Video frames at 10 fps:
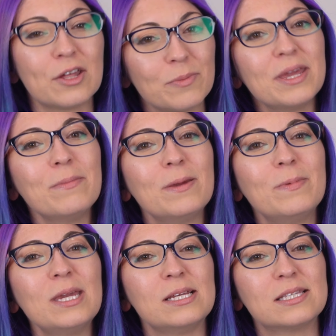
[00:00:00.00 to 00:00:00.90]
Now, the B B
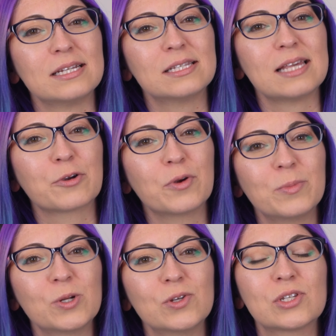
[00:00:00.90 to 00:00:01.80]
B says that
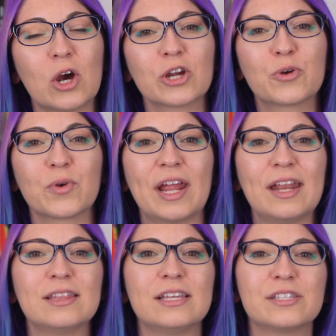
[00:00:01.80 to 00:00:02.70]
criminals are
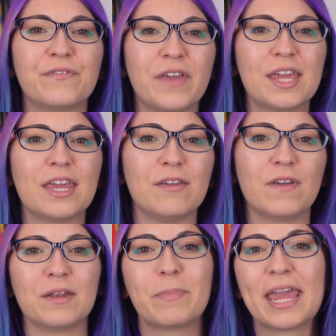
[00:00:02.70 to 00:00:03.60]
creating these fake
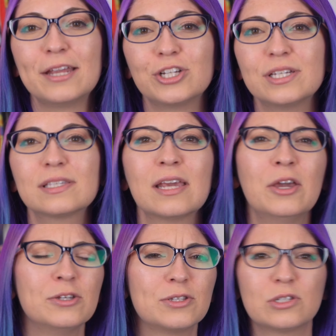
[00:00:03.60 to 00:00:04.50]
event pages,
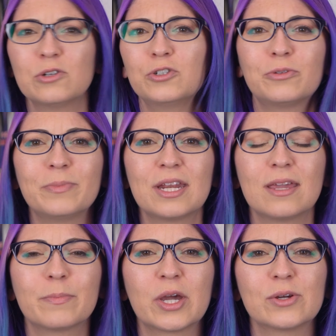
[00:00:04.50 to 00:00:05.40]
social
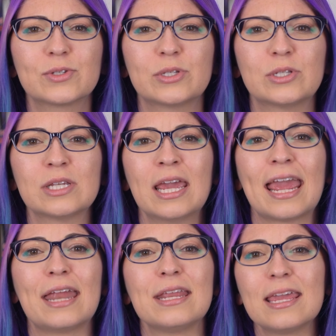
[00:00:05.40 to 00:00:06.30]
media posts,
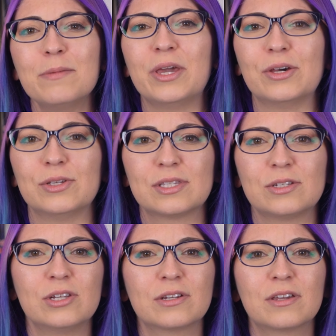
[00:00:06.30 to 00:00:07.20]
and emails
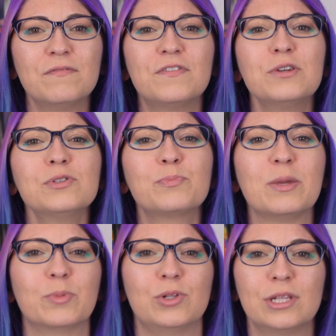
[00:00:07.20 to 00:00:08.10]
to confuse
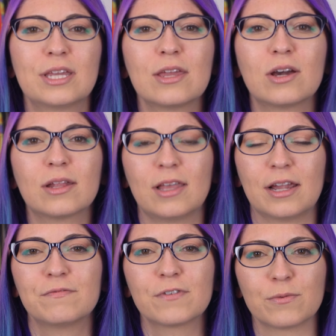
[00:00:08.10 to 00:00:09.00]
people looking
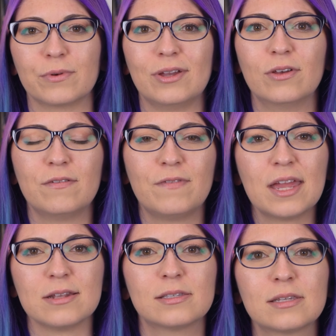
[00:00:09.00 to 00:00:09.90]
online for real
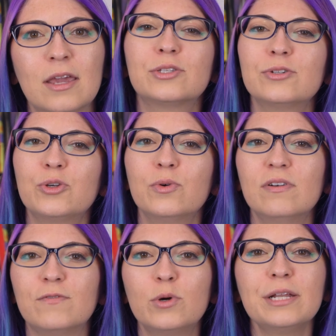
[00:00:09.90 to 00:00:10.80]
events. So to
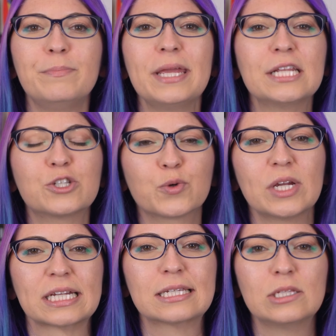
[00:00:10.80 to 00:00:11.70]
avoid being
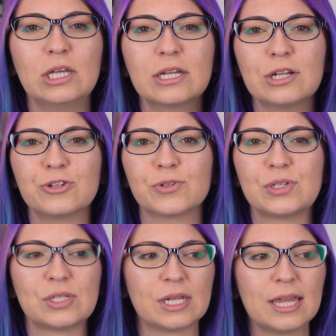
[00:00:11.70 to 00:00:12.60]
tricked, look on your
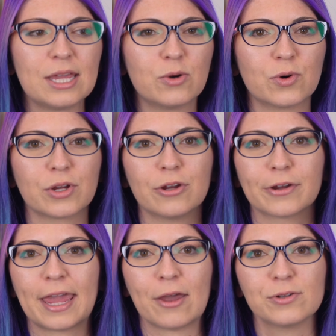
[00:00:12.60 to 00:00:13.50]
city or your
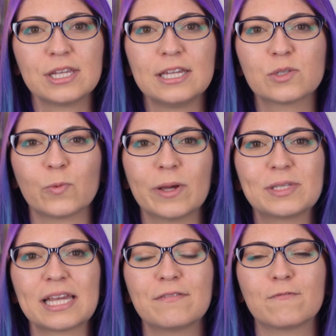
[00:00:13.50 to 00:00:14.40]
county's
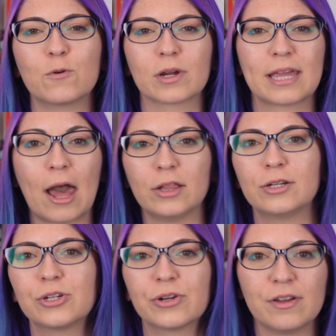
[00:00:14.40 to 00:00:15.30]
website for
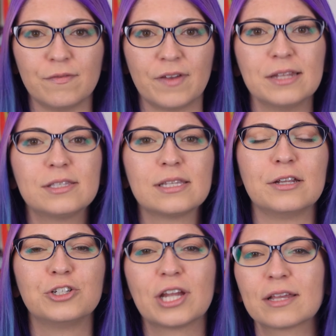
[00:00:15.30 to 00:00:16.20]
calendar events
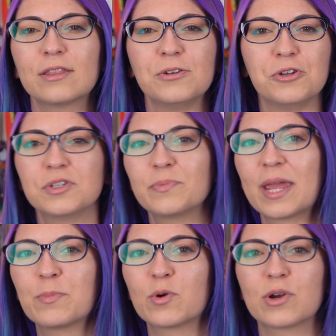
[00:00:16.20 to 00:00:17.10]
and check the
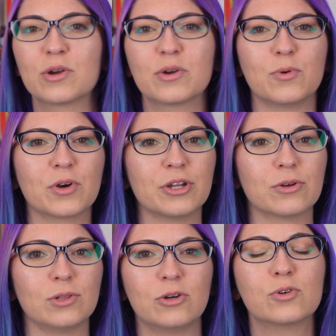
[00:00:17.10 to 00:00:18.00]
newspaper or
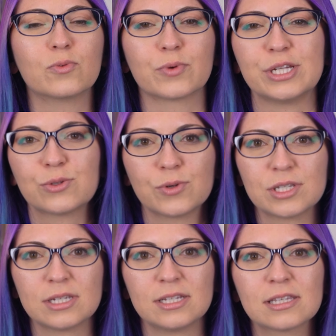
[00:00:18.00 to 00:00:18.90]
your local
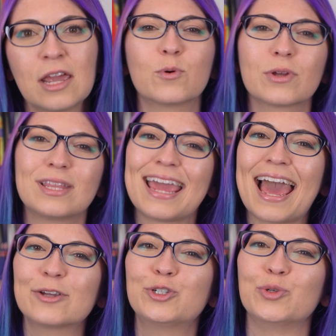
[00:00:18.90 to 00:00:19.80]
resources for the
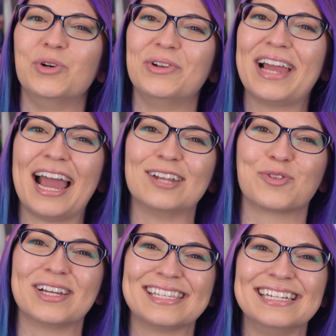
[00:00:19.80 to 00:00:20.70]
actual
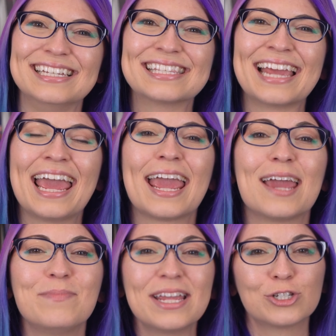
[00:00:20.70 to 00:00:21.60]
addresses.
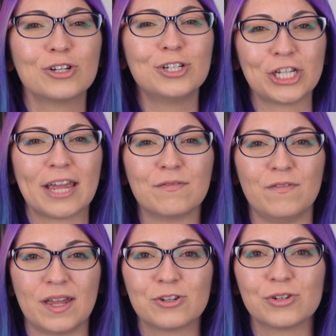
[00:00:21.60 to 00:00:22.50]
And make sure to check
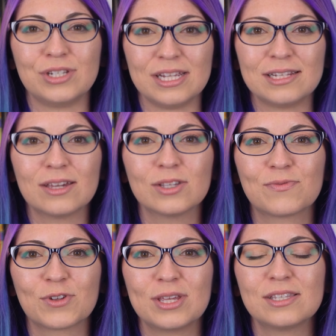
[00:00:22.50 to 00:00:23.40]
vendor
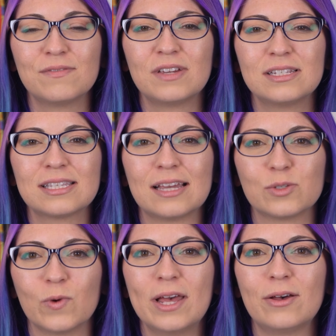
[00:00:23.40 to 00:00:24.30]
details for these events
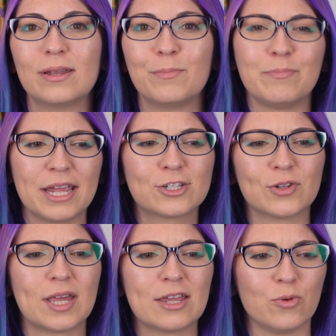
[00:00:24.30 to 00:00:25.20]
as well, and make
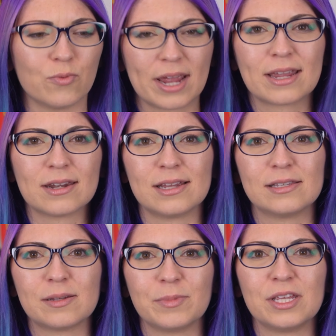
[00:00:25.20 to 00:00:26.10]
sure that you
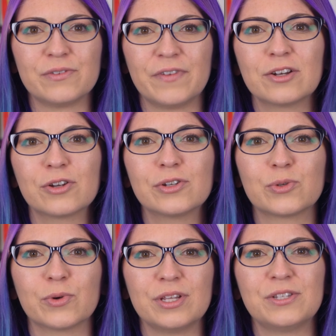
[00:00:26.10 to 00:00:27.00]
recognize some of these vendors
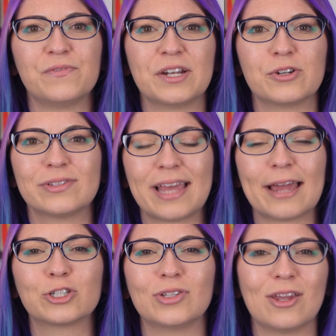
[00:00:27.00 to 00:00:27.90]
or these vendors
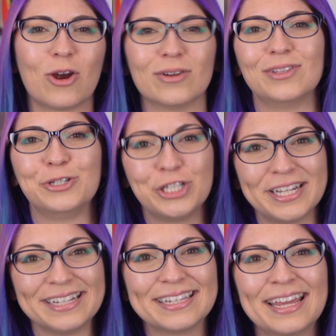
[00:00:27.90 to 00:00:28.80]
actually are
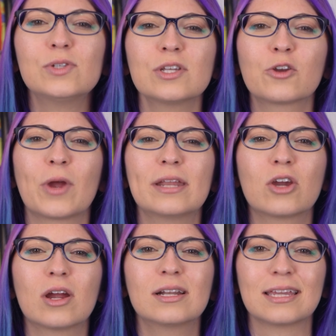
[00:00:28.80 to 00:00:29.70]
legit. Use a credit
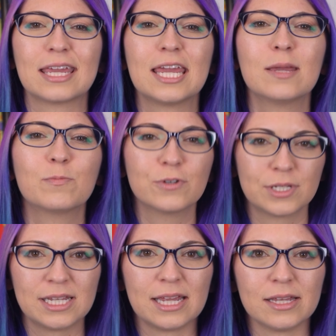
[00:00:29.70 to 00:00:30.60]
card and keep
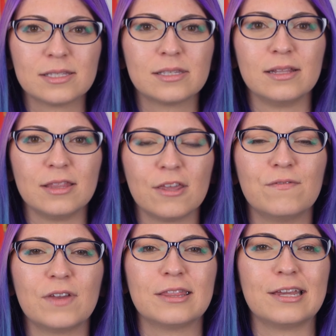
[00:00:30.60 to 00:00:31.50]
receipts in the
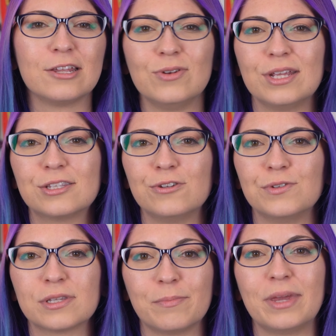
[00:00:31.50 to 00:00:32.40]
event that you need to
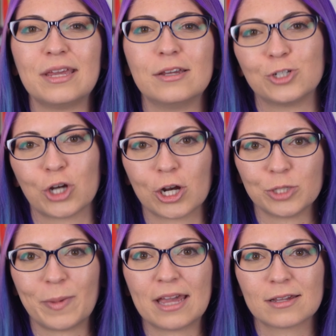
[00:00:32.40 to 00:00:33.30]
submit a
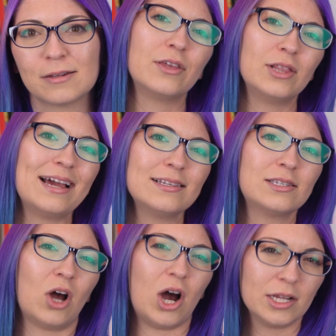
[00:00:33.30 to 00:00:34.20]
chargeback. The
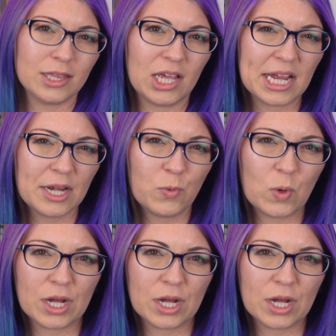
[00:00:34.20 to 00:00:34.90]
last online